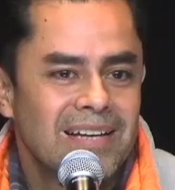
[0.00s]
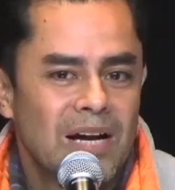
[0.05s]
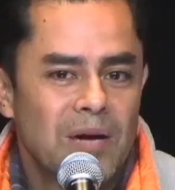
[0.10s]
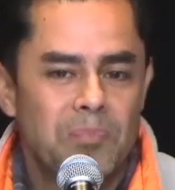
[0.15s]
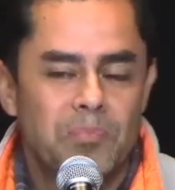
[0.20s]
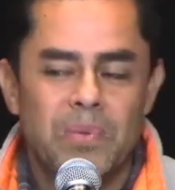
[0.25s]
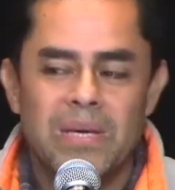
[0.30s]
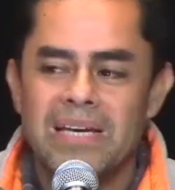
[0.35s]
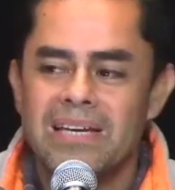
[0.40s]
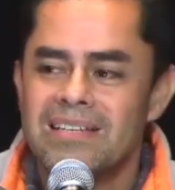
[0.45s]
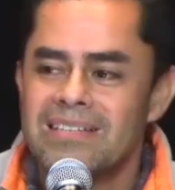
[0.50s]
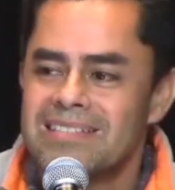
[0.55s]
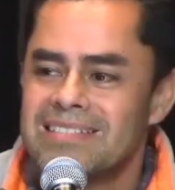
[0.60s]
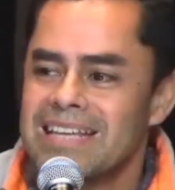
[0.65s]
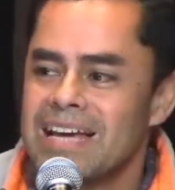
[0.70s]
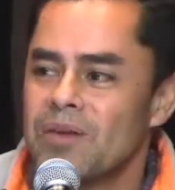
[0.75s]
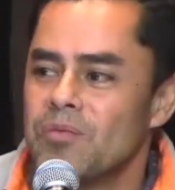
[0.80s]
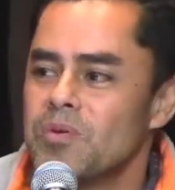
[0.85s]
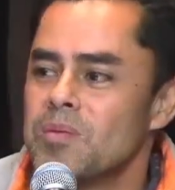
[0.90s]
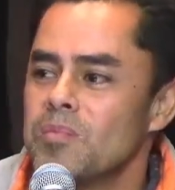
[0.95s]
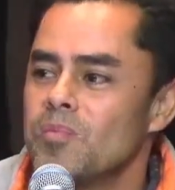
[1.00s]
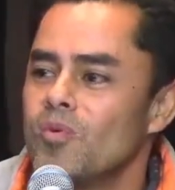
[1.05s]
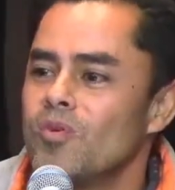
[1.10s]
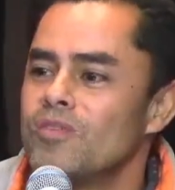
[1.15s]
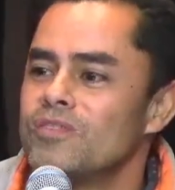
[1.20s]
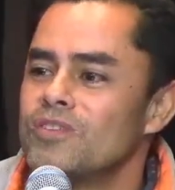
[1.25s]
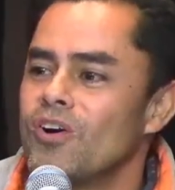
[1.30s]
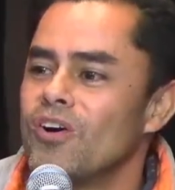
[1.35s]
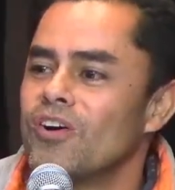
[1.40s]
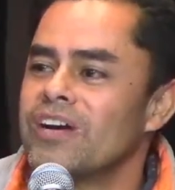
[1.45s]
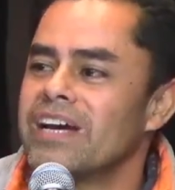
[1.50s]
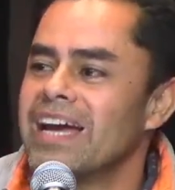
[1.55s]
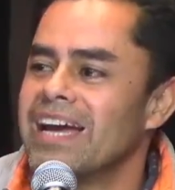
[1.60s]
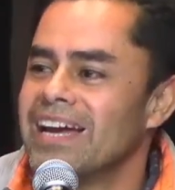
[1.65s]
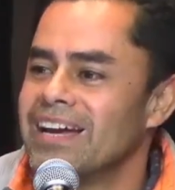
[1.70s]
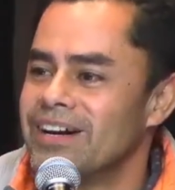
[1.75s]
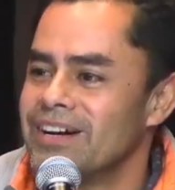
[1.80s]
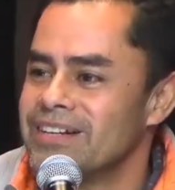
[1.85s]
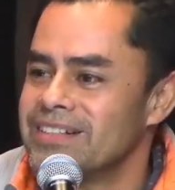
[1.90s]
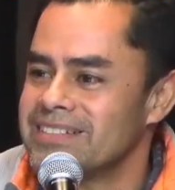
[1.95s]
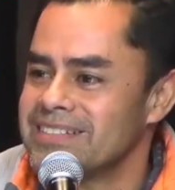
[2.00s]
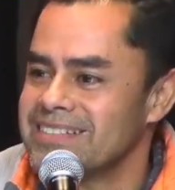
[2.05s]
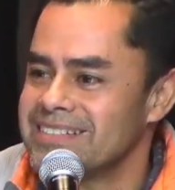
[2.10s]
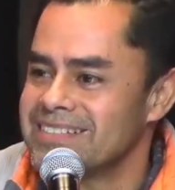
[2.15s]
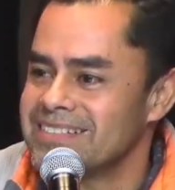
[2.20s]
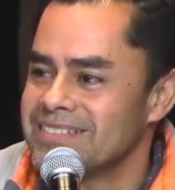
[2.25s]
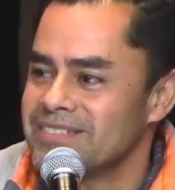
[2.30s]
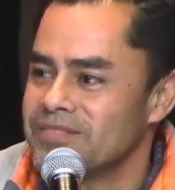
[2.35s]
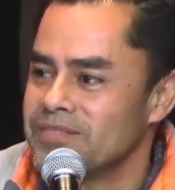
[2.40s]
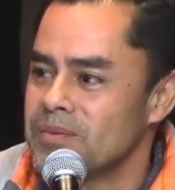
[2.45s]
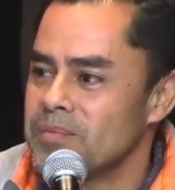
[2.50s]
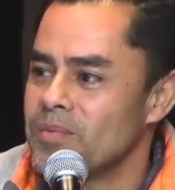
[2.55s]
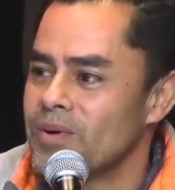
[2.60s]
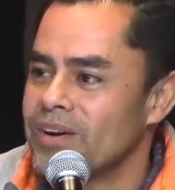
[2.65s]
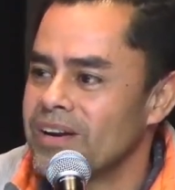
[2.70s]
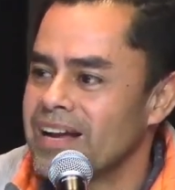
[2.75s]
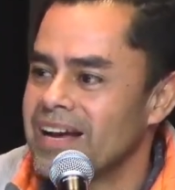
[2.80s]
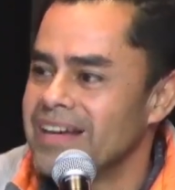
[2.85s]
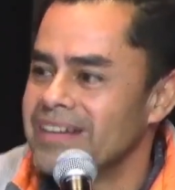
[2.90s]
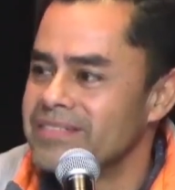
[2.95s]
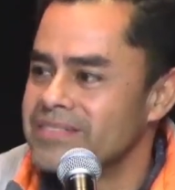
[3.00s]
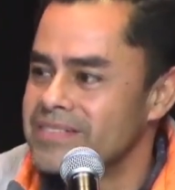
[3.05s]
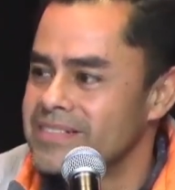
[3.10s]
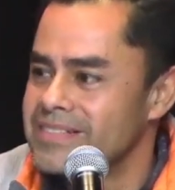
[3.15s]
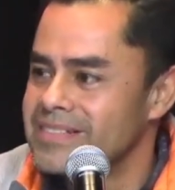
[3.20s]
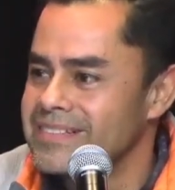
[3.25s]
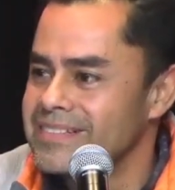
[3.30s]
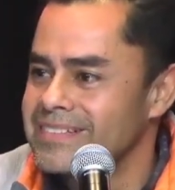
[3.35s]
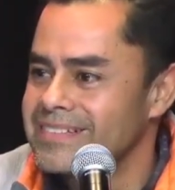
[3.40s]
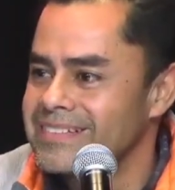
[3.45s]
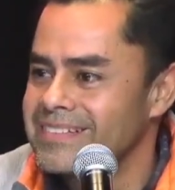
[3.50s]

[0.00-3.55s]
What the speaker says: A peace that removes all chaos from our lives.